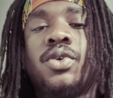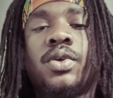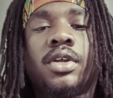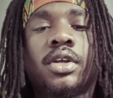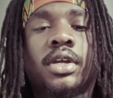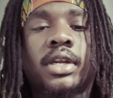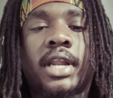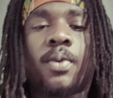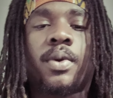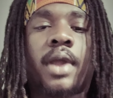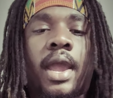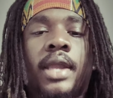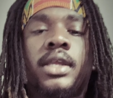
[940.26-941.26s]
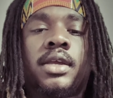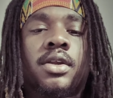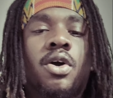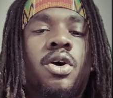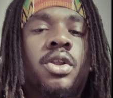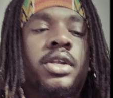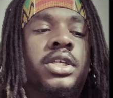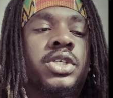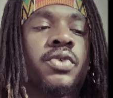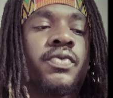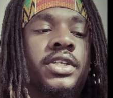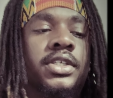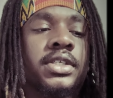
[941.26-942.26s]
you can connect with any and all these
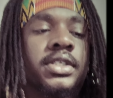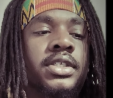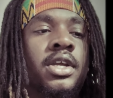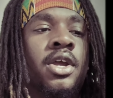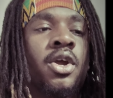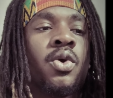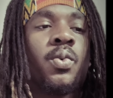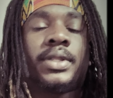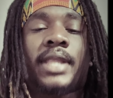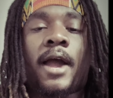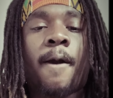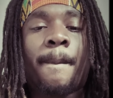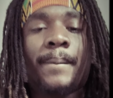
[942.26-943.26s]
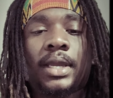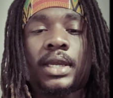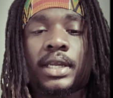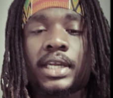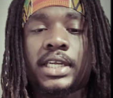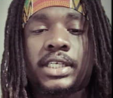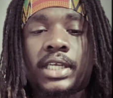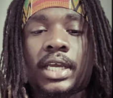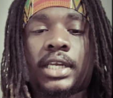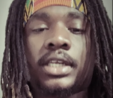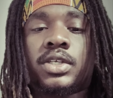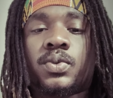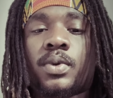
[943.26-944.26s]
Orishas without being
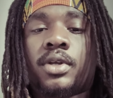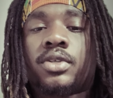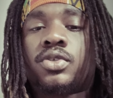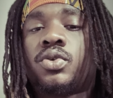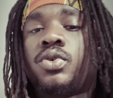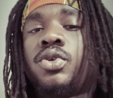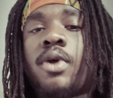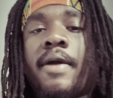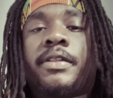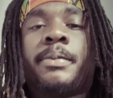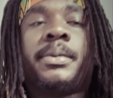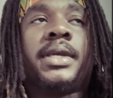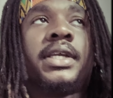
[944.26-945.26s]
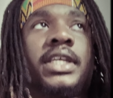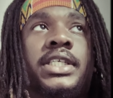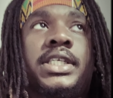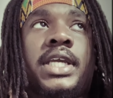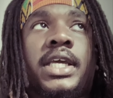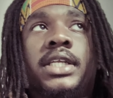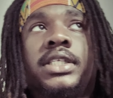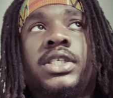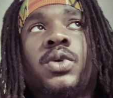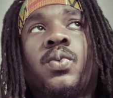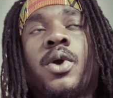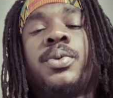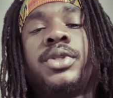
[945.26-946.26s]
initiated as well too. You don't have to be initiated to
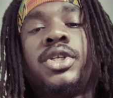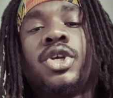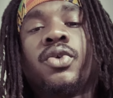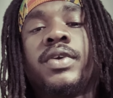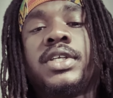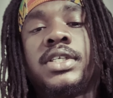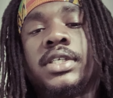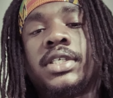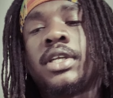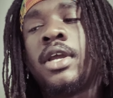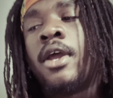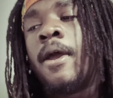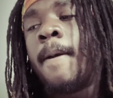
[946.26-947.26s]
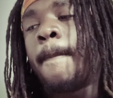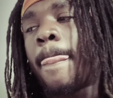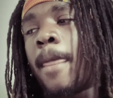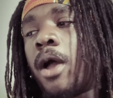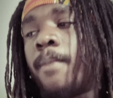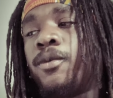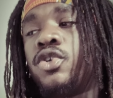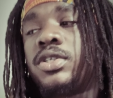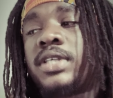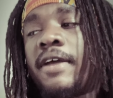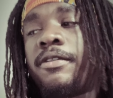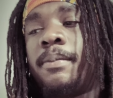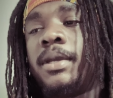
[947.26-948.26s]
work with the Orishas. You just
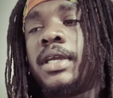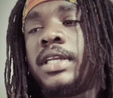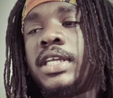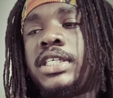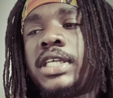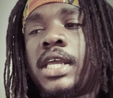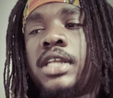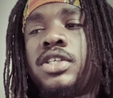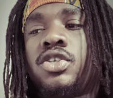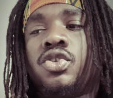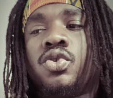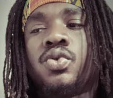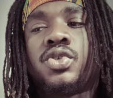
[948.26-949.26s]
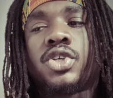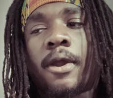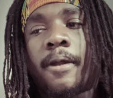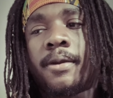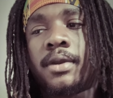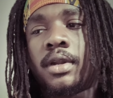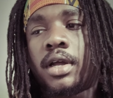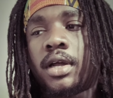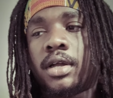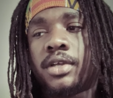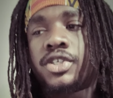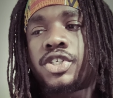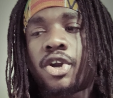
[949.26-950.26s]
have to be initiated to do
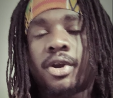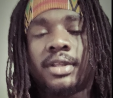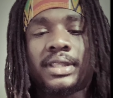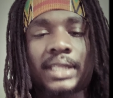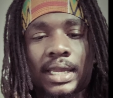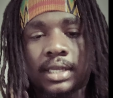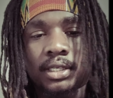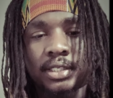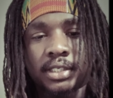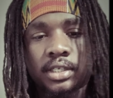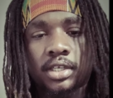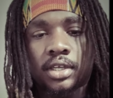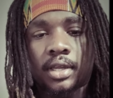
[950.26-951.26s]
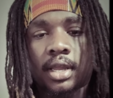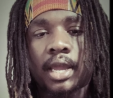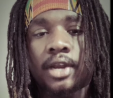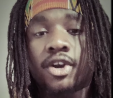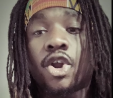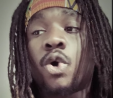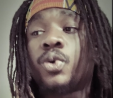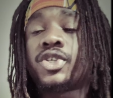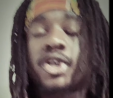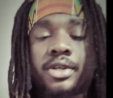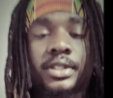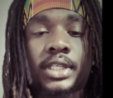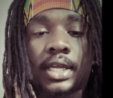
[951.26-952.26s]
certain things and know
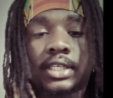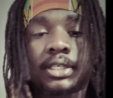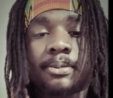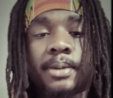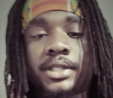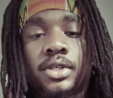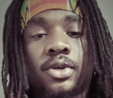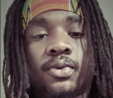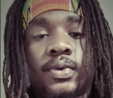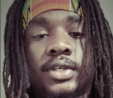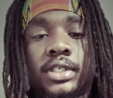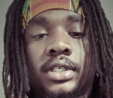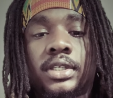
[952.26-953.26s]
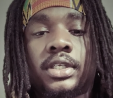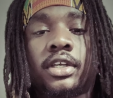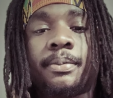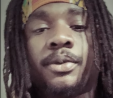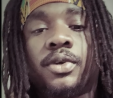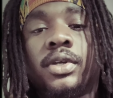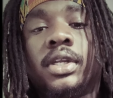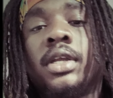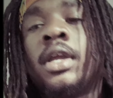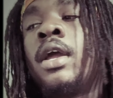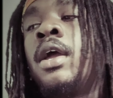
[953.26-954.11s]
certain things about the Orisha in the community.